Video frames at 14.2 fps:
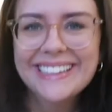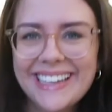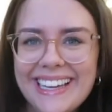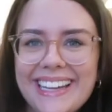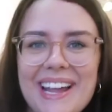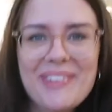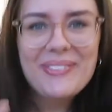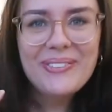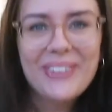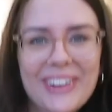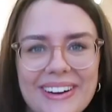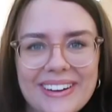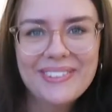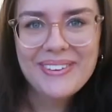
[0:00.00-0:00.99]
And I
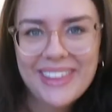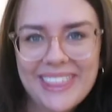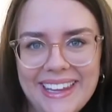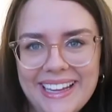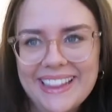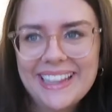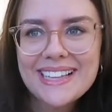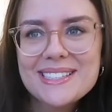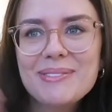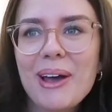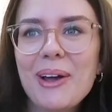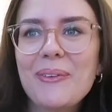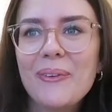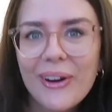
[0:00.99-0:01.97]
work with it, that's
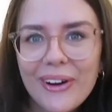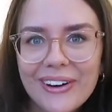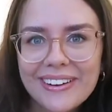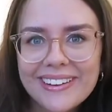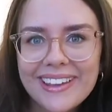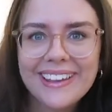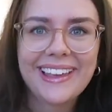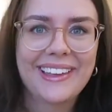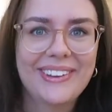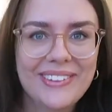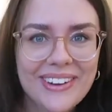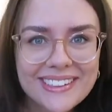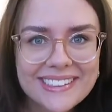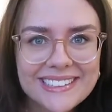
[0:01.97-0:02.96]
my work. Can
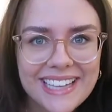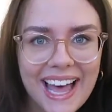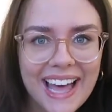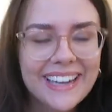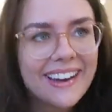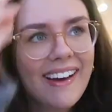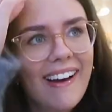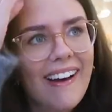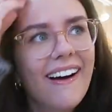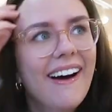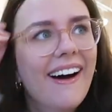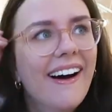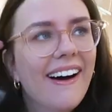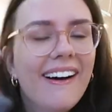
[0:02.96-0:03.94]
you understand?
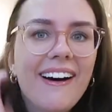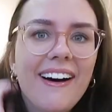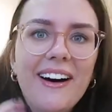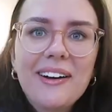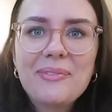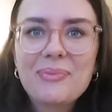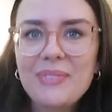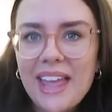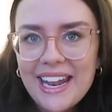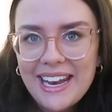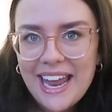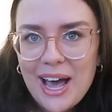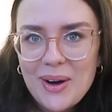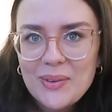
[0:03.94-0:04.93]
Oh,
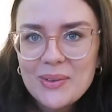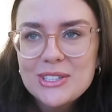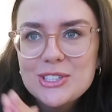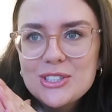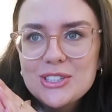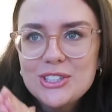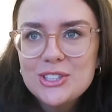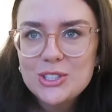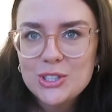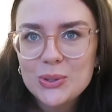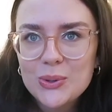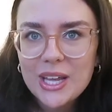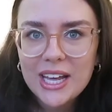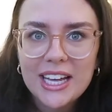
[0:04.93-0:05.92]
and now
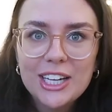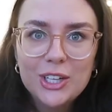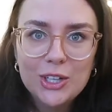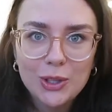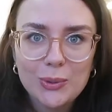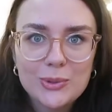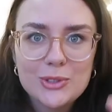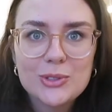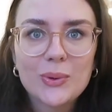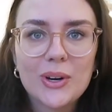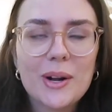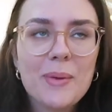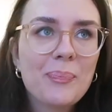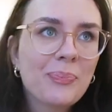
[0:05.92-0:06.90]
to the news.
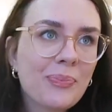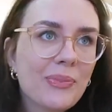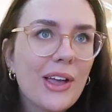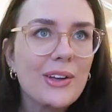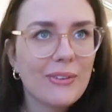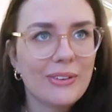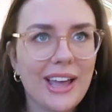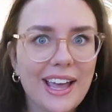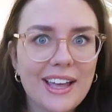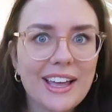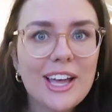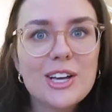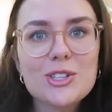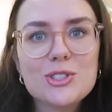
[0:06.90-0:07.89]
Okay,
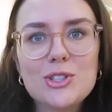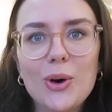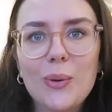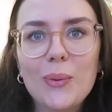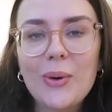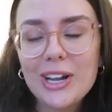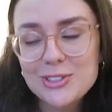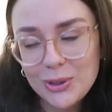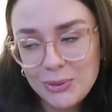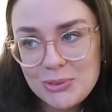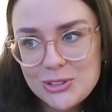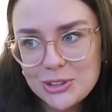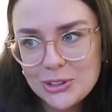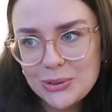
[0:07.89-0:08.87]
so I
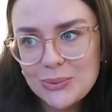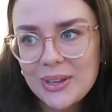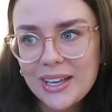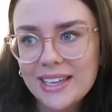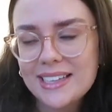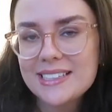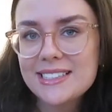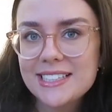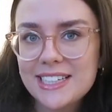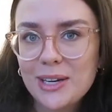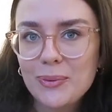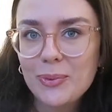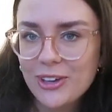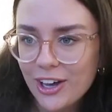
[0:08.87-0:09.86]
told you that
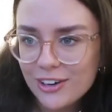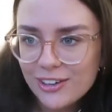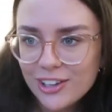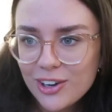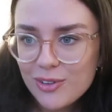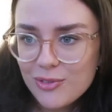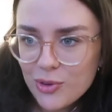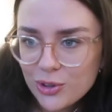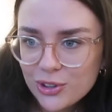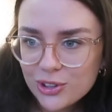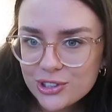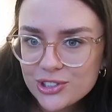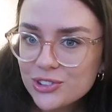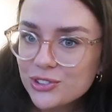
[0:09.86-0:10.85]
yesterday we got a lot of
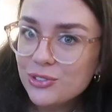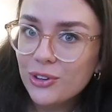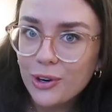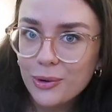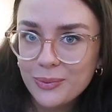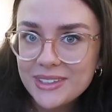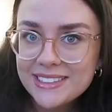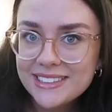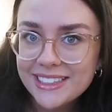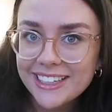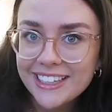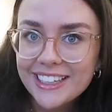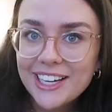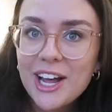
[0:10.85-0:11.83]
orders for a
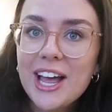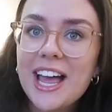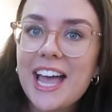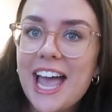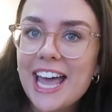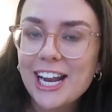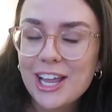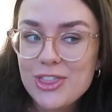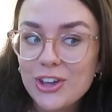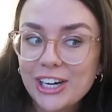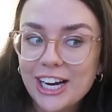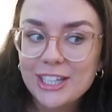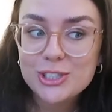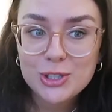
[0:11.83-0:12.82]
reason, and I
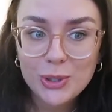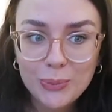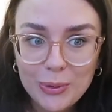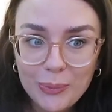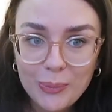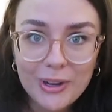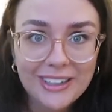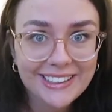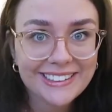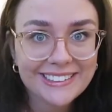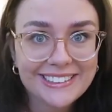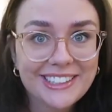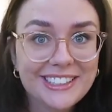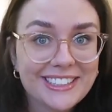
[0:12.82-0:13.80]
thought I'd show you what it
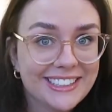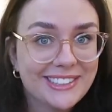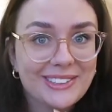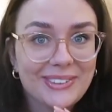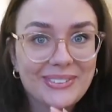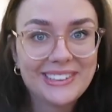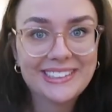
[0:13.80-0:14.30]
is because it's so